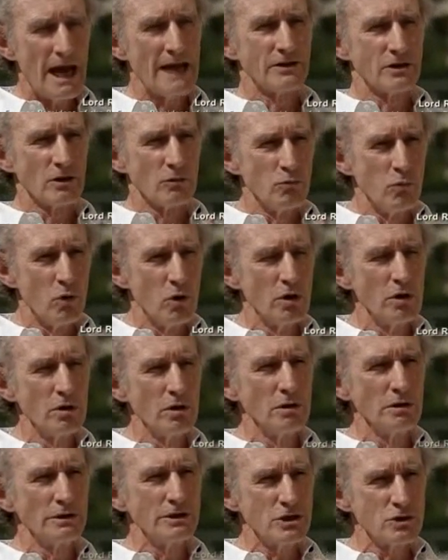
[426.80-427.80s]
and the
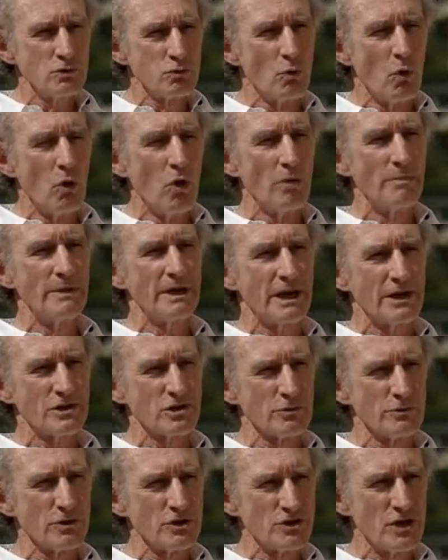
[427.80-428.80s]
world is warming
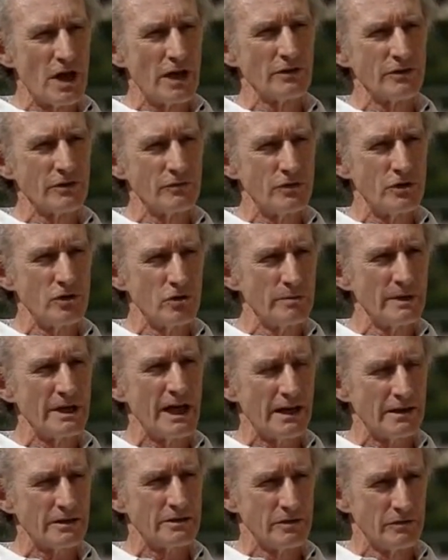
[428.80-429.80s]
as a result of
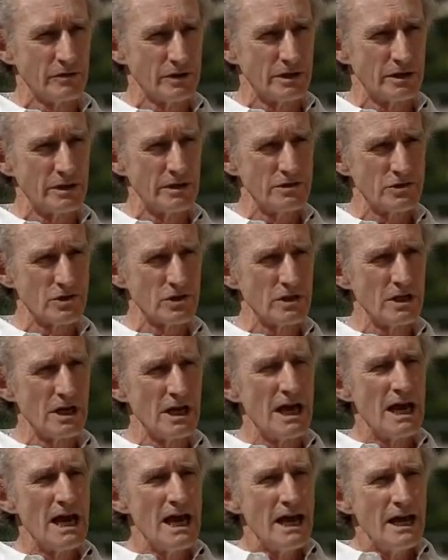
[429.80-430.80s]
human activities
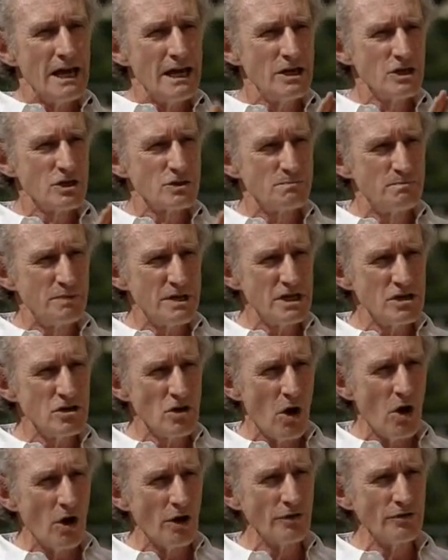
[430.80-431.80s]
is
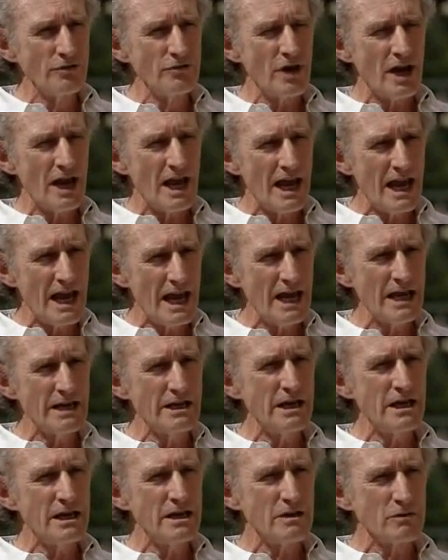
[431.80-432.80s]
beyond
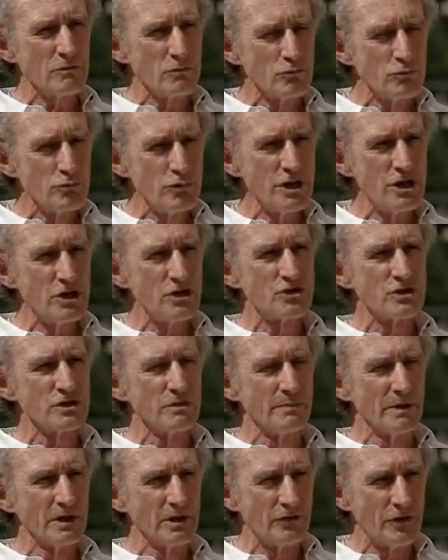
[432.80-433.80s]
any
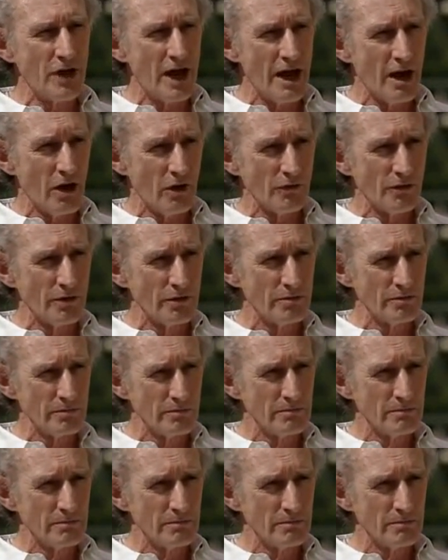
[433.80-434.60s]
reasonable doubt.